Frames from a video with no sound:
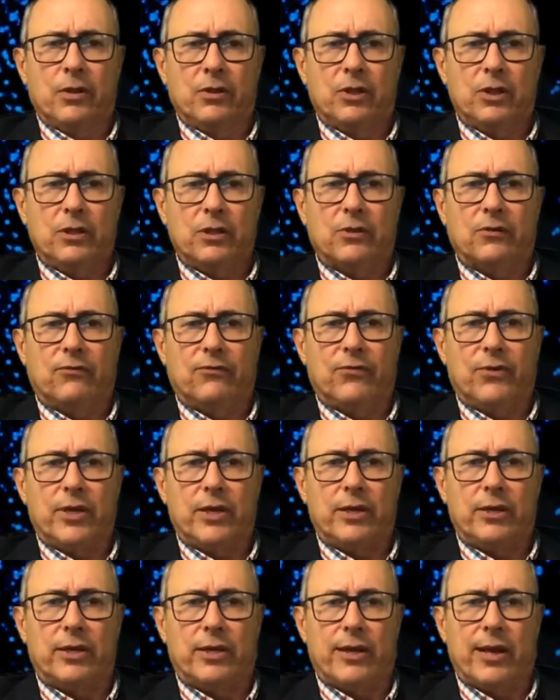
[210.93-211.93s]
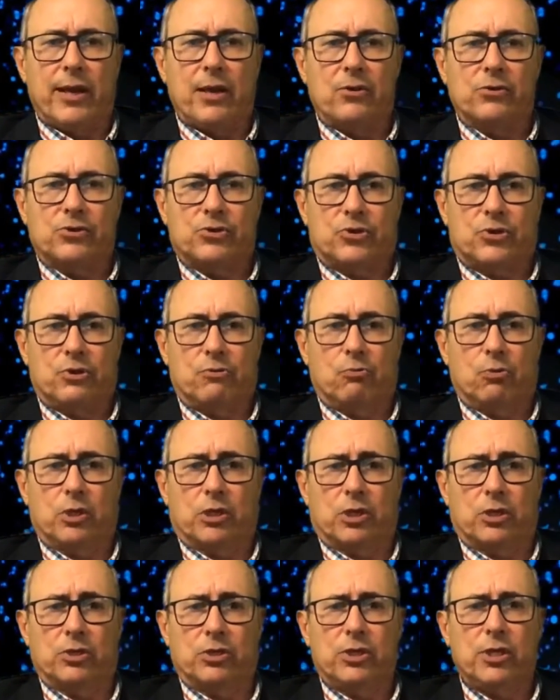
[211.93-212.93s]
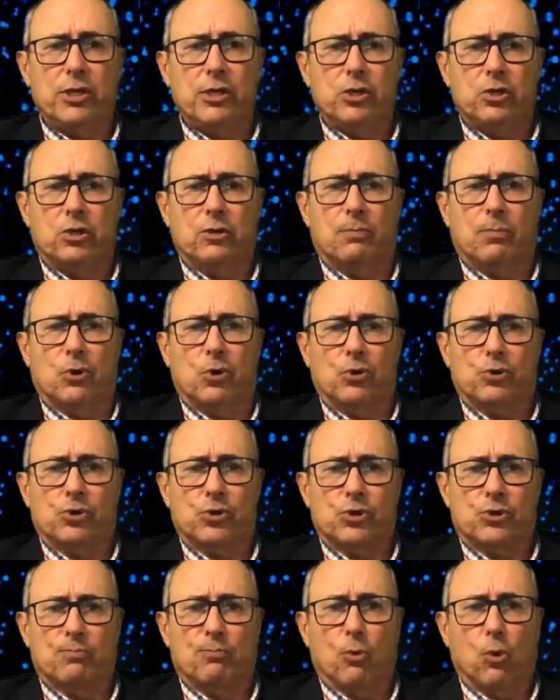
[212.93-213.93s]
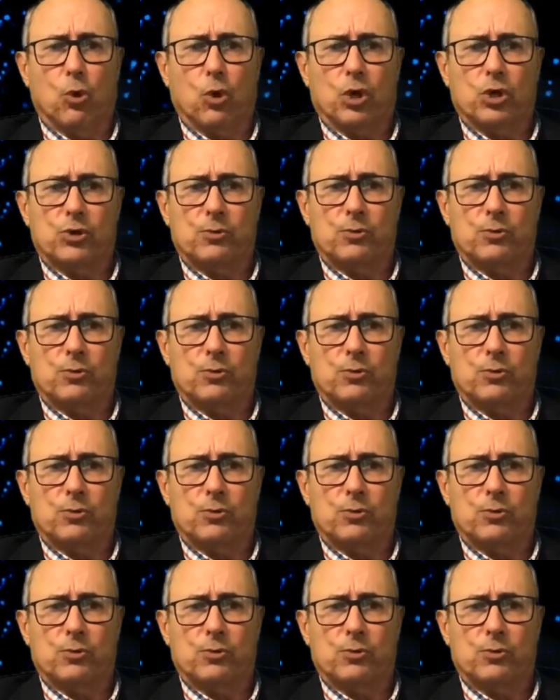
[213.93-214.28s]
Then the Fed announced it would continue to purchase mortgage